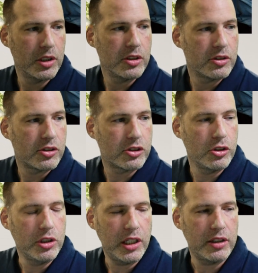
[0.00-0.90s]

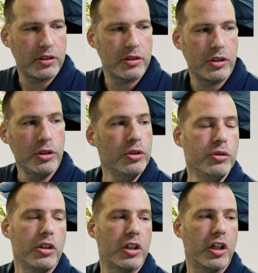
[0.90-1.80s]
students do
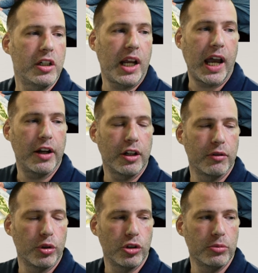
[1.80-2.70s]
learn how to
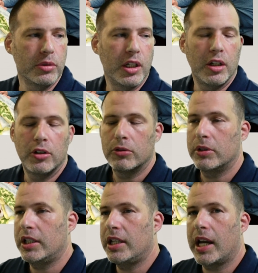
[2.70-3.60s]
groom.
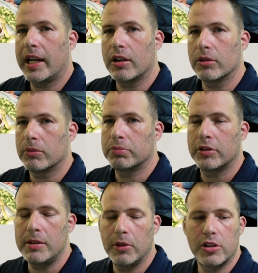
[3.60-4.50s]
We
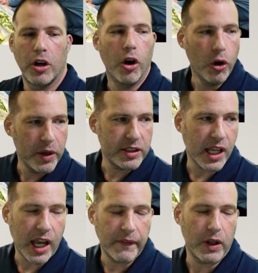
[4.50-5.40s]
pretty much always
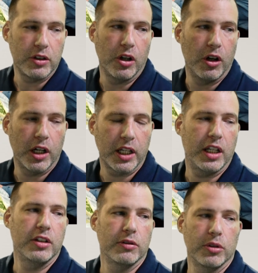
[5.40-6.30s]
have a dog
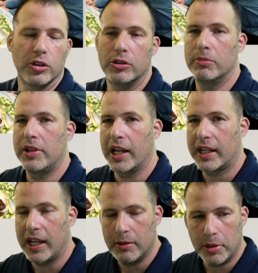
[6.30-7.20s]
in the room that
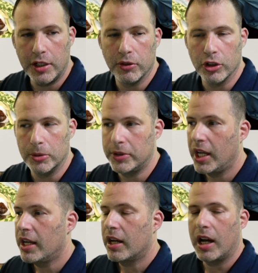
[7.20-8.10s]
can be groomed.
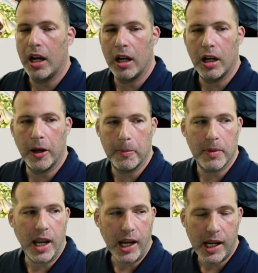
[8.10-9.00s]

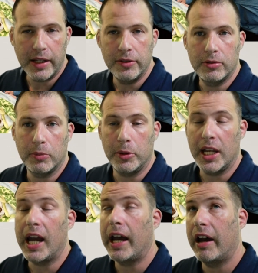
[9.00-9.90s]
And we
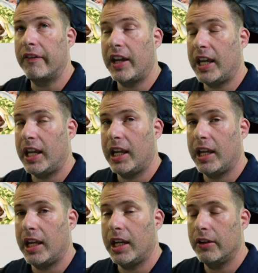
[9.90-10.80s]
have
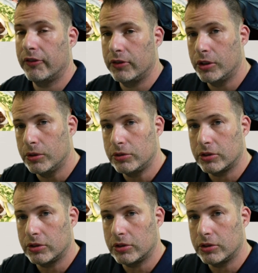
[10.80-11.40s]
a new